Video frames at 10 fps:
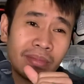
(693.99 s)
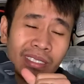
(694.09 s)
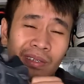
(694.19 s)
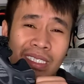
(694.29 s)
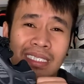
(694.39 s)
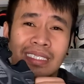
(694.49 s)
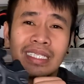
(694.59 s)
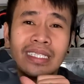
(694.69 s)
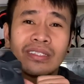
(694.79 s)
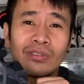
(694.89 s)
So it
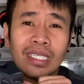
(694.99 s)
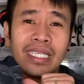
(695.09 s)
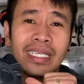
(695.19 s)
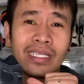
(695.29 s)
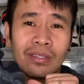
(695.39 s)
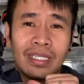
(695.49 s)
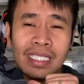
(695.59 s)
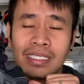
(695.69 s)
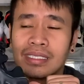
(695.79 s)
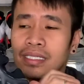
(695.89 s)
didn't really
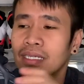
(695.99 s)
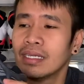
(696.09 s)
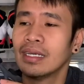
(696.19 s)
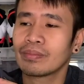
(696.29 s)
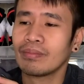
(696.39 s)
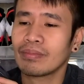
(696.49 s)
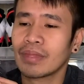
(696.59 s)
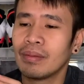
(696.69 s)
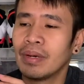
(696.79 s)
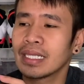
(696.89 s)
increase.
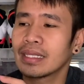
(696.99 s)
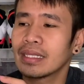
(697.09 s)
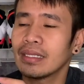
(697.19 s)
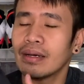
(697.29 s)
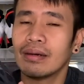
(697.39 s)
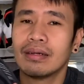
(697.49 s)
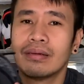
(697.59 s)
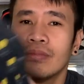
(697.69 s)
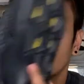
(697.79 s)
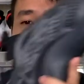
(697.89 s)
But
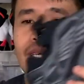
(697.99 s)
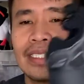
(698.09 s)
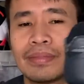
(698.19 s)
with this